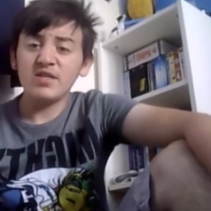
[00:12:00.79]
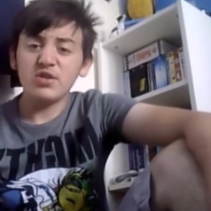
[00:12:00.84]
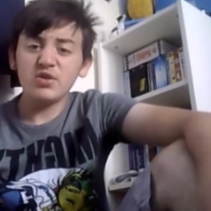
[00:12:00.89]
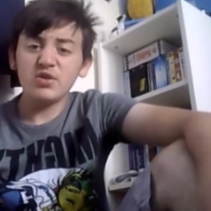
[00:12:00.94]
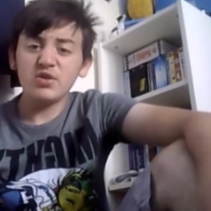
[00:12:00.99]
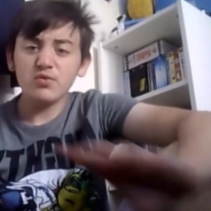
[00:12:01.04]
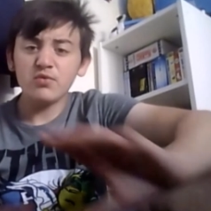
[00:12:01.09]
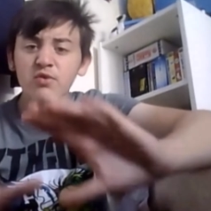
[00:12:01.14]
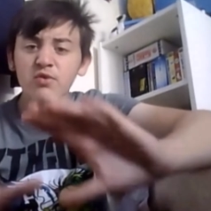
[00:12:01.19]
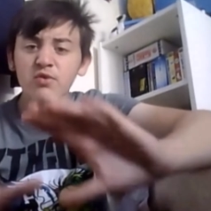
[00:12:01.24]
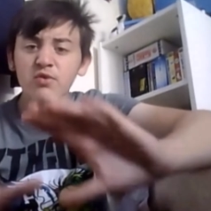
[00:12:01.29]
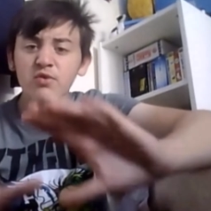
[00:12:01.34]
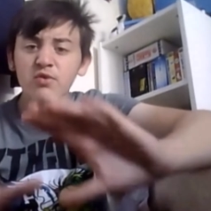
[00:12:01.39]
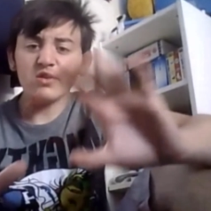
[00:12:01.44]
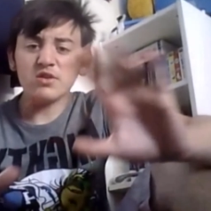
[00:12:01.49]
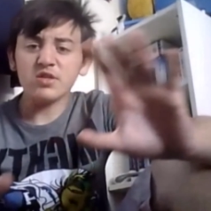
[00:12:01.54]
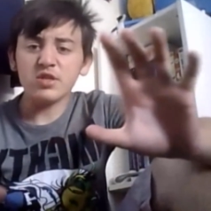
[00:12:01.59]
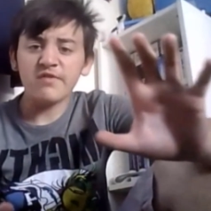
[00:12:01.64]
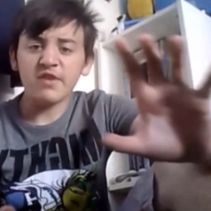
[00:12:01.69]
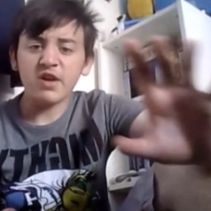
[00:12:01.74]
just all
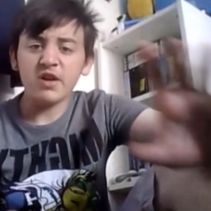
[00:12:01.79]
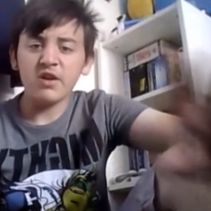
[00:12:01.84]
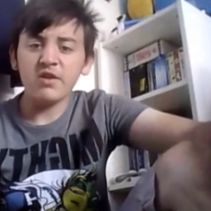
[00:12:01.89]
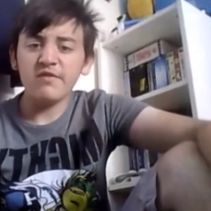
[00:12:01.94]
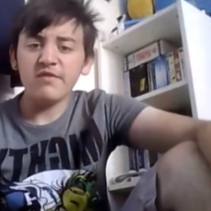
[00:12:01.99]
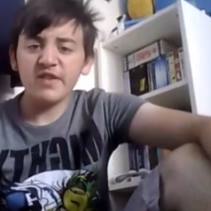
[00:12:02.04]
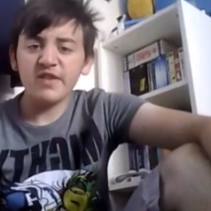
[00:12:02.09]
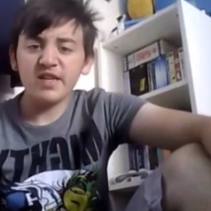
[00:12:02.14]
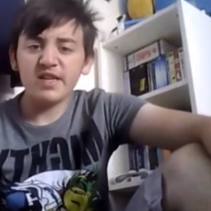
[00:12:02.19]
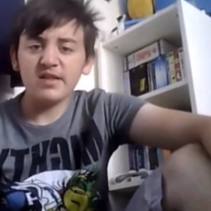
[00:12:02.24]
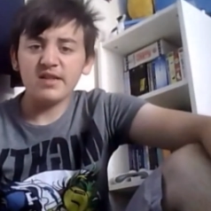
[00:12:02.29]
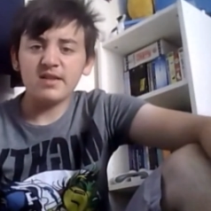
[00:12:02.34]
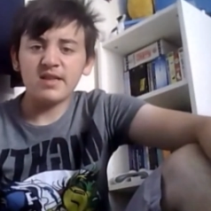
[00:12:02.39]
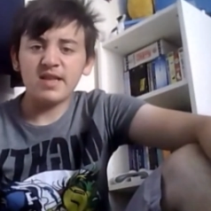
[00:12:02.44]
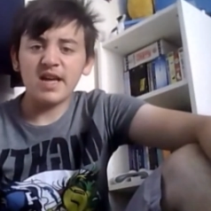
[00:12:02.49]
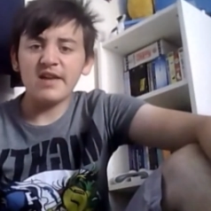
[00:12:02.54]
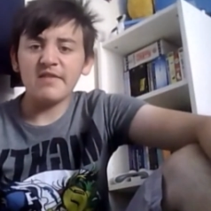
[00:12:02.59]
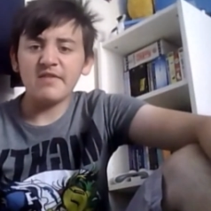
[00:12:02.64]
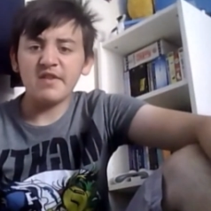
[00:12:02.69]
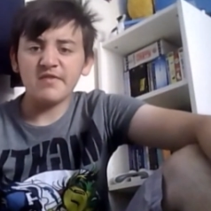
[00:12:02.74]
glossed over, and I don't think
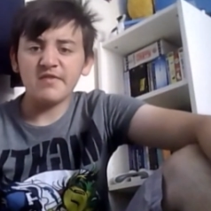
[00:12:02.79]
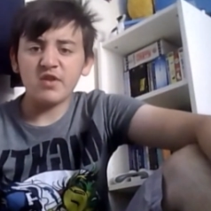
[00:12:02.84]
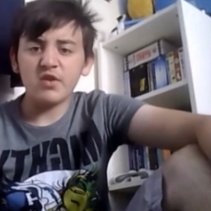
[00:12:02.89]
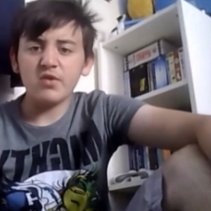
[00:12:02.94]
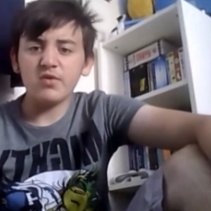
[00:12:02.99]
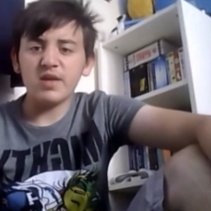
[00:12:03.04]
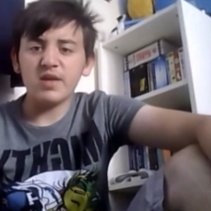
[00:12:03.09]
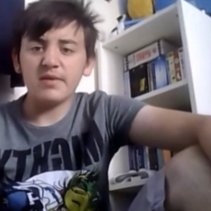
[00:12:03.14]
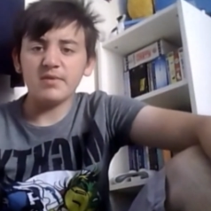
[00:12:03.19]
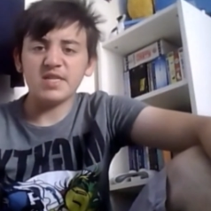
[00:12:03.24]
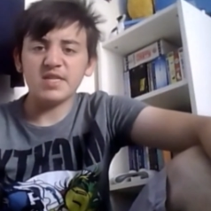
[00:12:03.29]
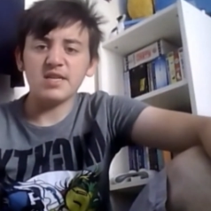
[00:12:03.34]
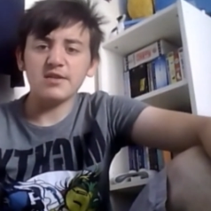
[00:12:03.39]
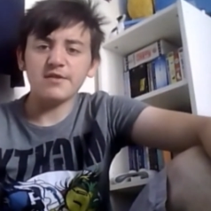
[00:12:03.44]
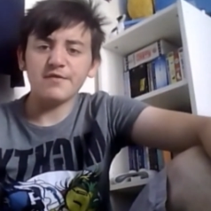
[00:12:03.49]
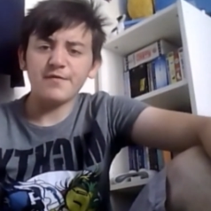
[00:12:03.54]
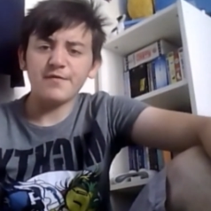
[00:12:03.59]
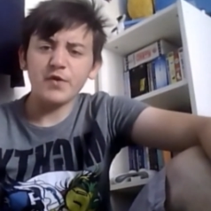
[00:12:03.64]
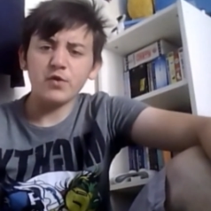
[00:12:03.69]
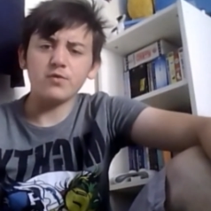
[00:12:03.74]
Dave even knew that it was his
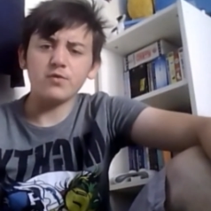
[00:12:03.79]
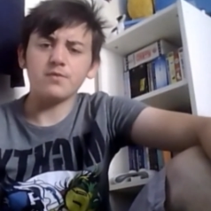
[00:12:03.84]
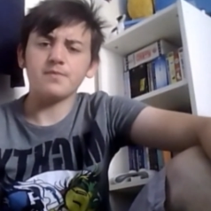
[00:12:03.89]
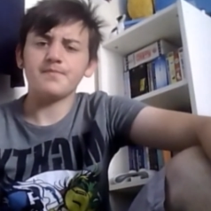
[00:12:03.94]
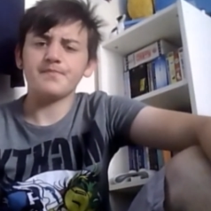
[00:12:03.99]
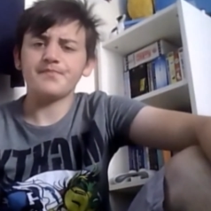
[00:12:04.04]
fault.